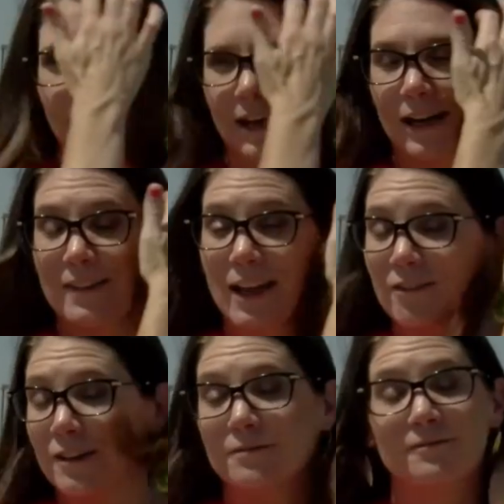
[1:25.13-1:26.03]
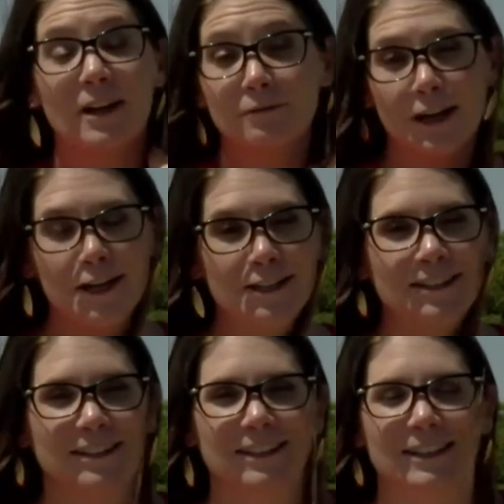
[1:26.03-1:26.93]
uh, they have a fun
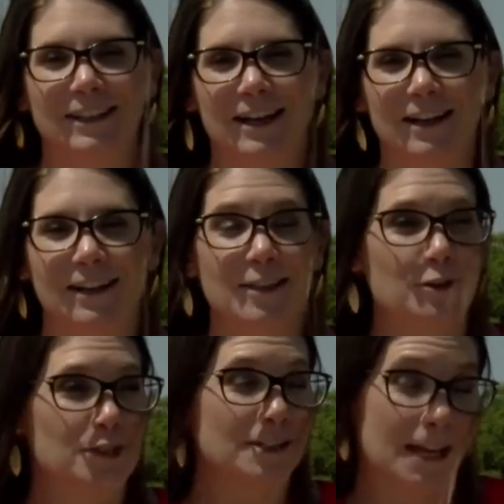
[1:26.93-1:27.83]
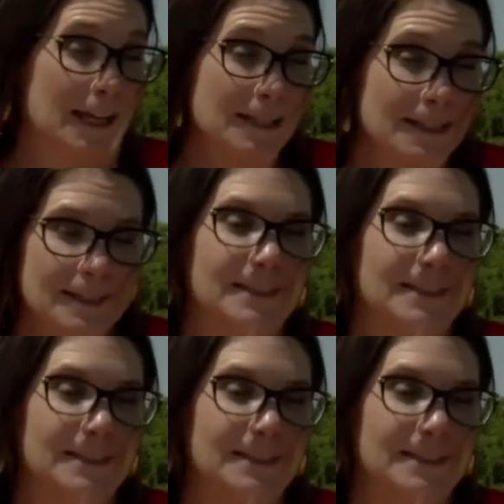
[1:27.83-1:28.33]
run, uh, there's a dance,